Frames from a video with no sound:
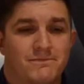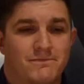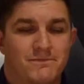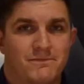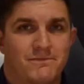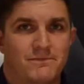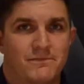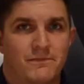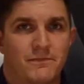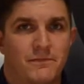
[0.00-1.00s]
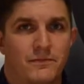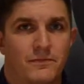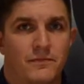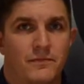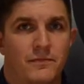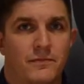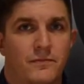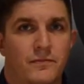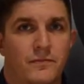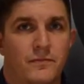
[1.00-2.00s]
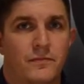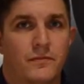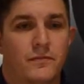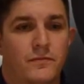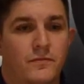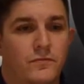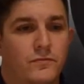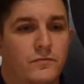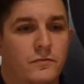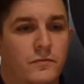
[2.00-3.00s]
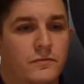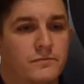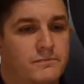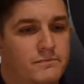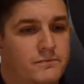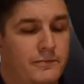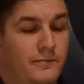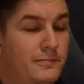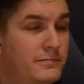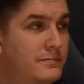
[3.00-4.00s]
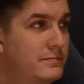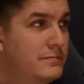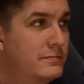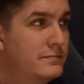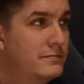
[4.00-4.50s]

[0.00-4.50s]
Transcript: This person isn't speaking.